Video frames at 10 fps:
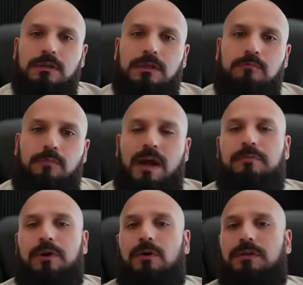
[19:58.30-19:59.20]
by the
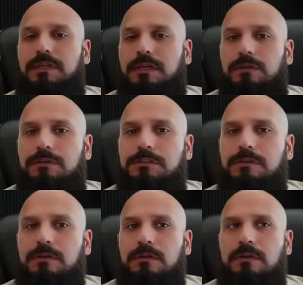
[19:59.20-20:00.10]
broker dealers
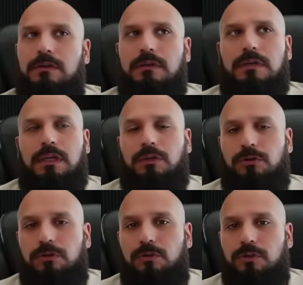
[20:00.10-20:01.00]
in order
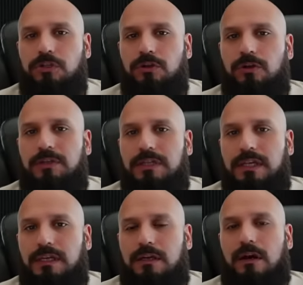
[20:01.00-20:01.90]
to ensure that they
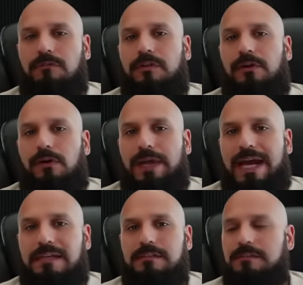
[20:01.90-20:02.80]
can cover their own
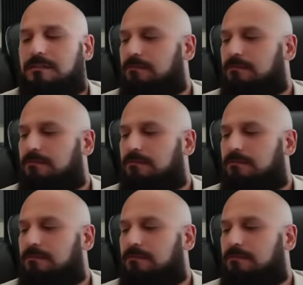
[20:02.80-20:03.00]
asses.